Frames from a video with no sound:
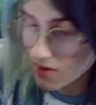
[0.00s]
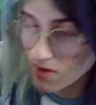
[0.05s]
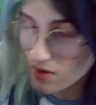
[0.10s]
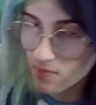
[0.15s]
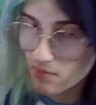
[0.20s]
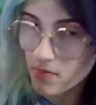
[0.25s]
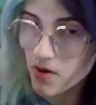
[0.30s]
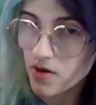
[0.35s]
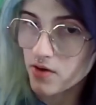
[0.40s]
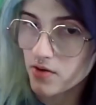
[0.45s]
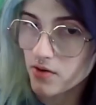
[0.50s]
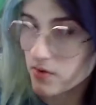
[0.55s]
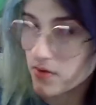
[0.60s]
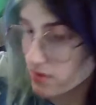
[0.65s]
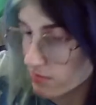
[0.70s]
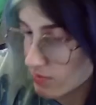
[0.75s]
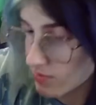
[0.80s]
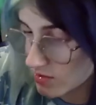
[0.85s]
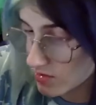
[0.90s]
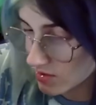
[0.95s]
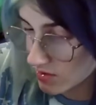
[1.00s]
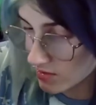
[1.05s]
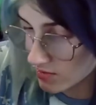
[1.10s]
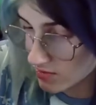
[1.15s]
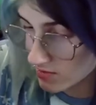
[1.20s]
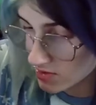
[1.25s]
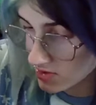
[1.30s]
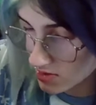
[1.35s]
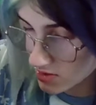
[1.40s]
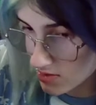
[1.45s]
Mine are already pretty
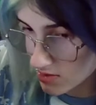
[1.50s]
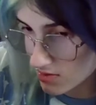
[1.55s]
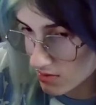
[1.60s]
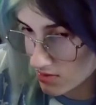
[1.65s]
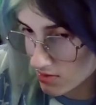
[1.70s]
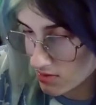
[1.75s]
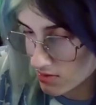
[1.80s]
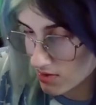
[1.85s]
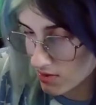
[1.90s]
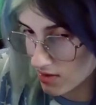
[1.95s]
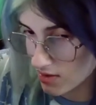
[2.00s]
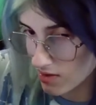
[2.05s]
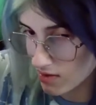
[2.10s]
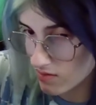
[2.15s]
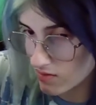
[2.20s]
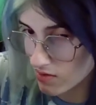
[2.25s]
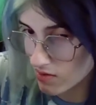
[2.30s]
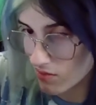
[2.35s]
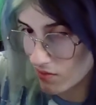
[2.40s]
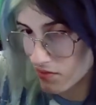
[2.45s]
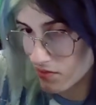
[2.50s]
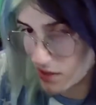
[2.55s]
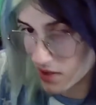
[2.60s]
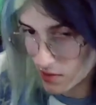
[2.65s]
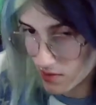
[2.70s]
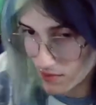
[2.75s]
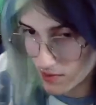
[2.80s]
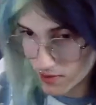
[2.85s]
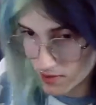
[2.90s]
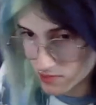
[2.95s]
loose because I don't
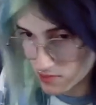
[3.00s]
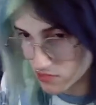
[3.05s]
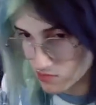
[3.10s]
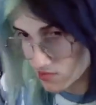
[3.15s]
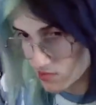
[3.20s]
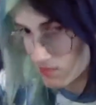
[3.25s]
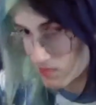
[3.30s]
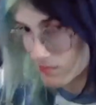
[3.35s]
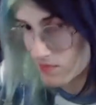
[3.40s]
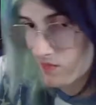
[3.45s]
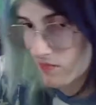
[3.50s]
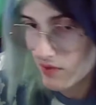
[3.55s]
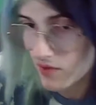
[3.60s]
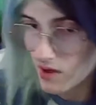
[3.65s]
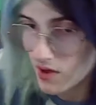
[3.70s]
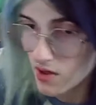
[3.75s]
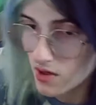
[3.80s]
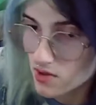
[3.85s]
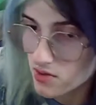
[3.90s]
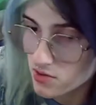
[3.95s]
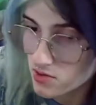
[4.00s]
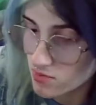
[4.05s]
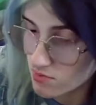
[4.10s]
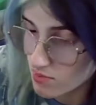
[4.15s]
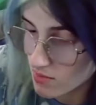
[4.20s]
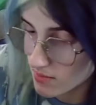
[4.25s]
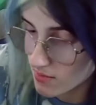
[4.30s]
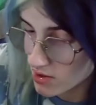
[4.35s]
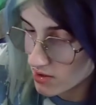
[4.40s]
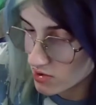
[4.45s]
tighten mine super, super
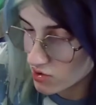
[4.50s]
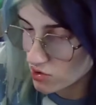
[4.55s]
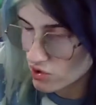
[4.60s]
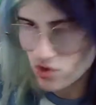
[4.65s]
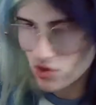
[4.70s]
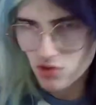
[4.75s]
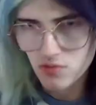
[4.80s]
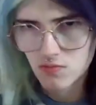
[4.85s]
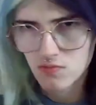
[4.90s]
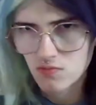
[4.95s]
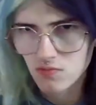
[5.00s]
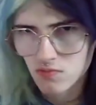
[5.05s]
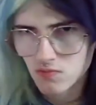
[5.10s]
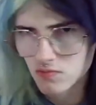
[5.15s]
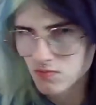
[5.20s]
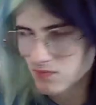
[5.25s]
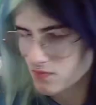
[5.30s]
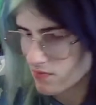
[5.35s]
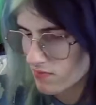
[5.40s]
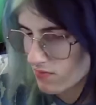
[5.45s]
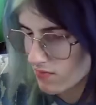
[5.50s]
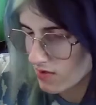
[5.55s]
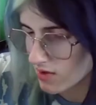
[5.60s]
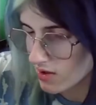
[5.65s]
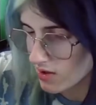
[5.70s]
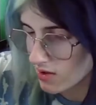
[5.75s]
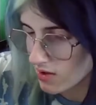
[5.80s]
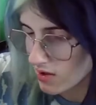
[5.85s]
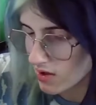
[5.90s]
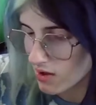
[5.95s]
much.
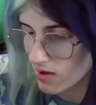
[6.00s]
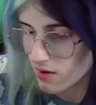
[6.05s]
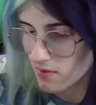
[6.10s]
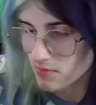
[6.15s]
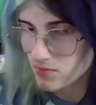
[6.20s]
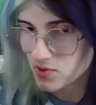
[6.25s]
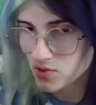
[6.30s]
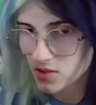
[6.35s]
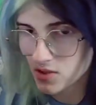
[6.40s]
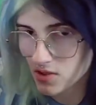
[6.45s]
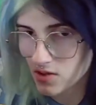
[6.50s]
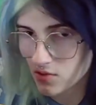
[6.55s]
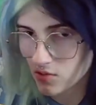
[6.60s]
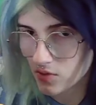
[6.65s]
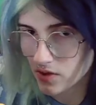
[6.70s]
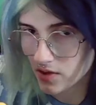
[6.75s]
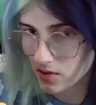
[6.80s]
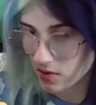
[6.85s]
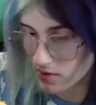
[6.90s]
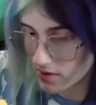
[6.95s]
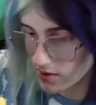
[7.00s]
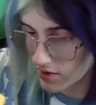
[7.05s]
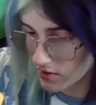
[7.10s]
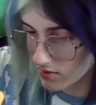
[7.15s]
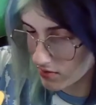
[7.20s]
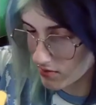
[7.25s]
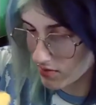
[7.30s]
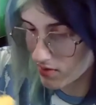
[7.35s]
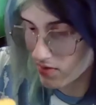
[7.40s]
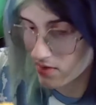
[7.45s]
Um, just kind of wiggle it out.
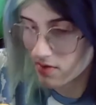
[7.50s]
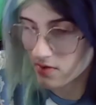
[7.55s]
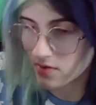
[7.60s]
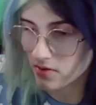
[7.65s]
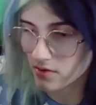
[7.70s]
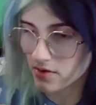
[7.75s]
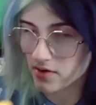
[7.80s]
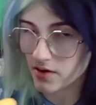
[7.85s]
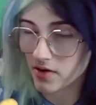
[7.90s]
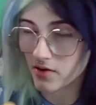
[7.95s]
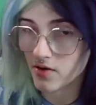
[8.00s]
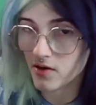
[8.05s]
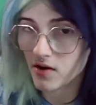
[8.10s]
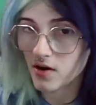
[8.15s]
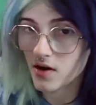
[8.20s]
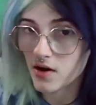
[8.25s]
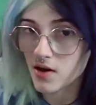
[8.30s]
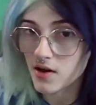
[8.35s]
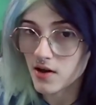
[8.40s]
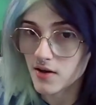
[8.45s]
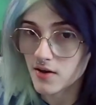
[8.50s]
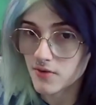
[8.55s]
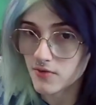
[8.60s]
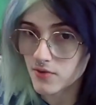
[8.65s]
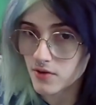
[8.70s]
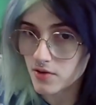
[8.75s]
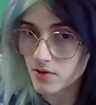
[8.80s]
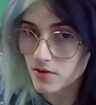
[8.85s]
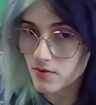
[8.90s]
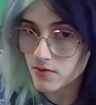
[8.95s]
There you go. If
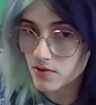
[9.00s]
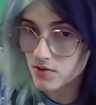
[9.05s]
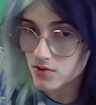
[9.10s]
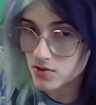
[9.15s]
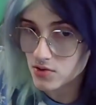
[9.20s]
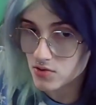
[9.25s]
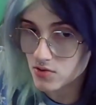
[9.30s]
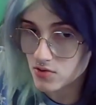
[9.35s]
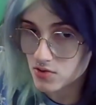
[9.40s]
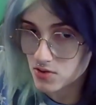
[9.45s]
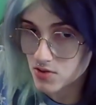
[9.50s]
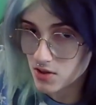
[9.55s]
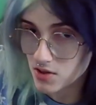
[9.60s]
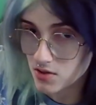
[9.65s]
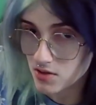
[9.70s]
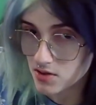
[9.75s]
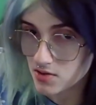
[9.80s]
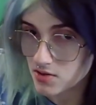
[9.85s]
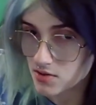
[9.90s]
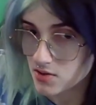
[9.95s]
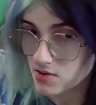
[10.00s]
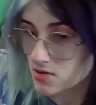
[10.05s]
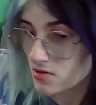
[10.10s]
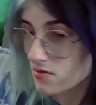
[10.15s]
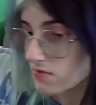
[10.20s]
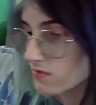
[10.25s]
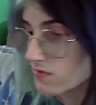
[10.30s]
you leave all the screws in here, it's easier for